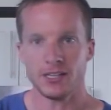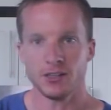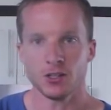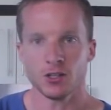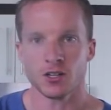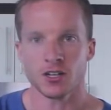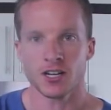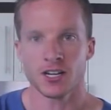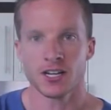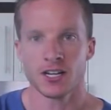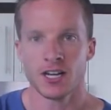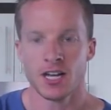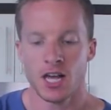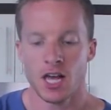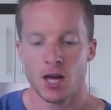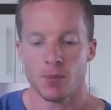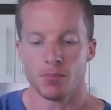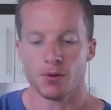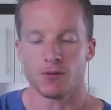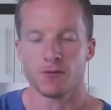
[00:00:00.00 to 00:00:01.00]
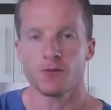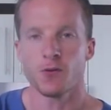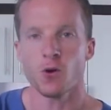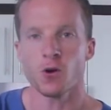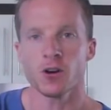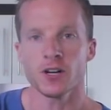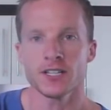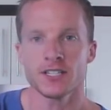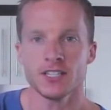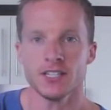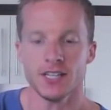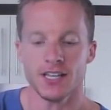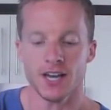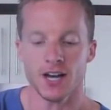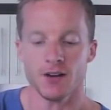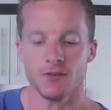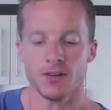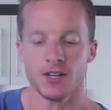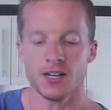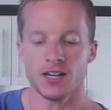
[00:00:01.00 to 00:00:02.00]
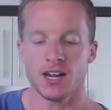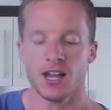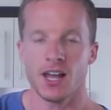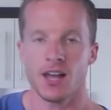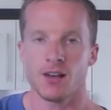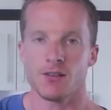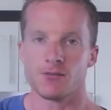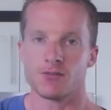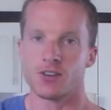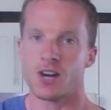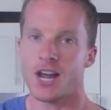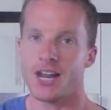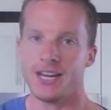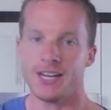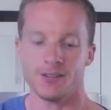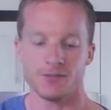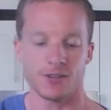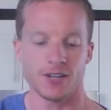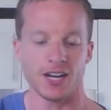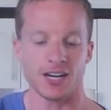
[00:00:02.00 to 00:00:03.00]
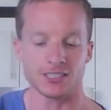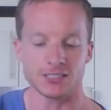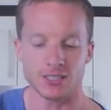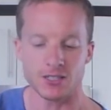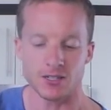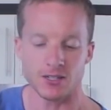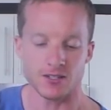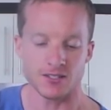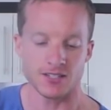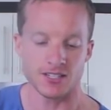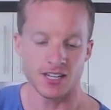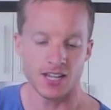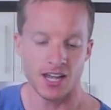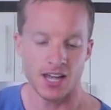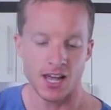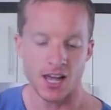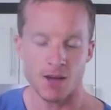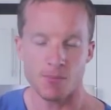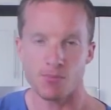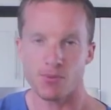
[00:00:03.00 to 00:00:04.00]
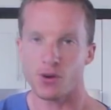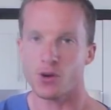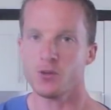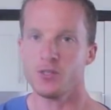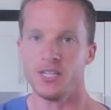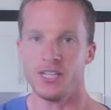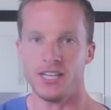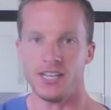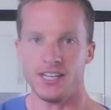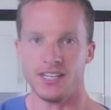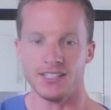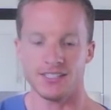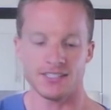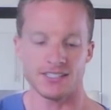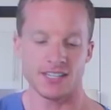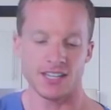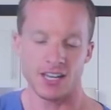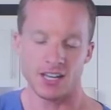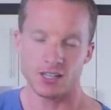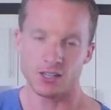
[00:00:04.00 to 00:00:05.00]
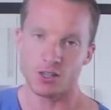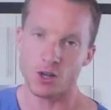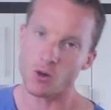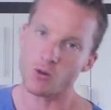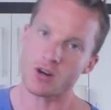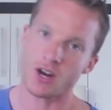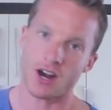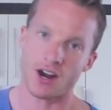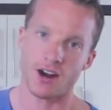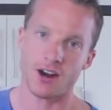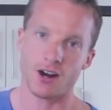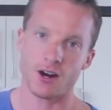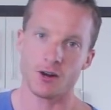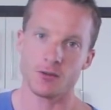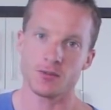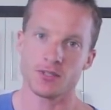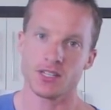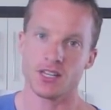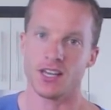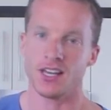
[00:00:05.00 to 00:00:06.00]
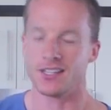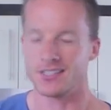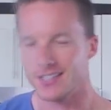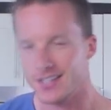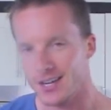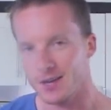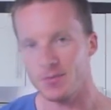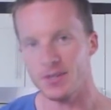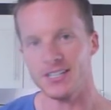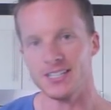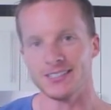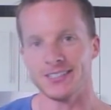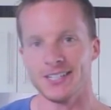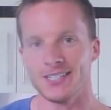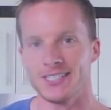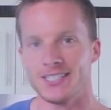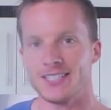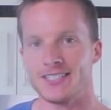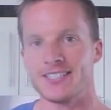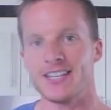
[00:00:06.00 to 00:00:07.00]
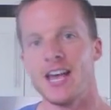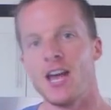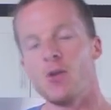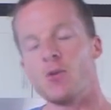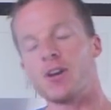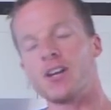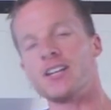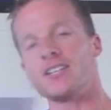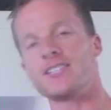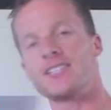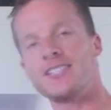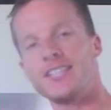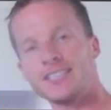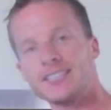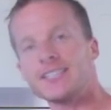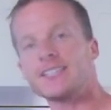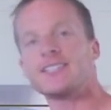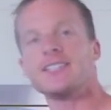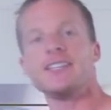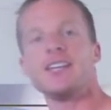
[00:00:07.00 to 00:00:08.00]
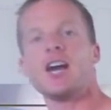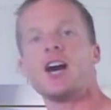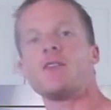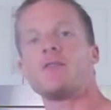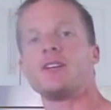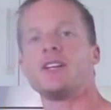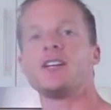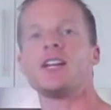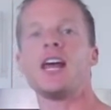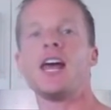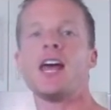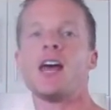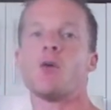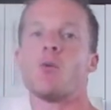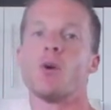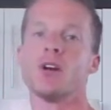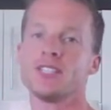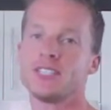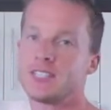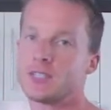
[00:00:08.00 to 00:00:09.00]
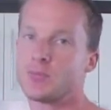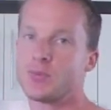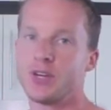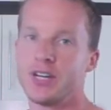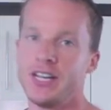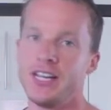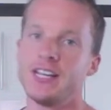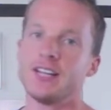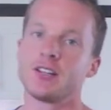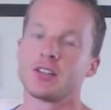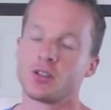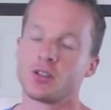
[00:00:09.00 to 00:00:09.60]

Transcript: look before it's in the oven. Variety of colors, proteins, low carbs, and it's gonna be delicious. We're gonna stick this in the oven. Once it's preheated to